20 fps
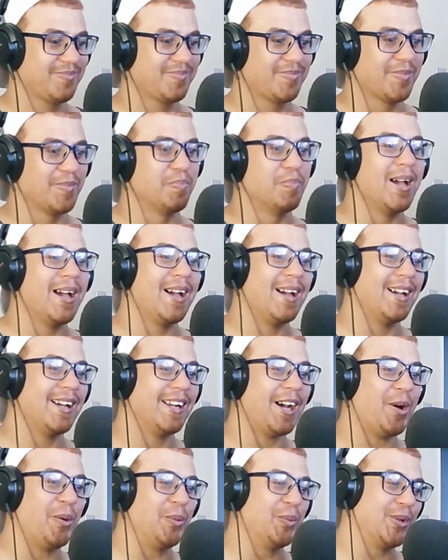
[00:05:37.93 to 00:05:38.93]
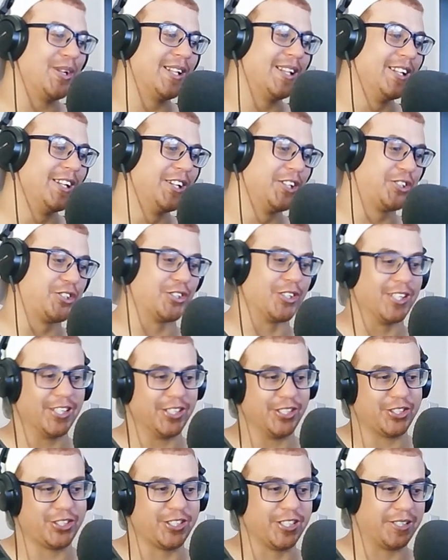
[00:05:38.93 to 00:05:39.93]
Man, I would literally
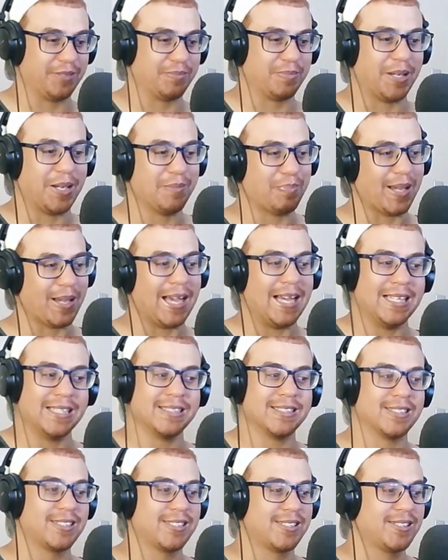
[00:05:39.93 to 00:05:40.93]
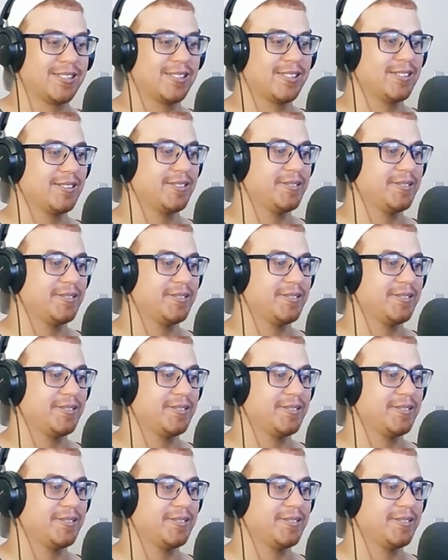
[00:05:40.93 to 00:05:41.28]
shit my pants.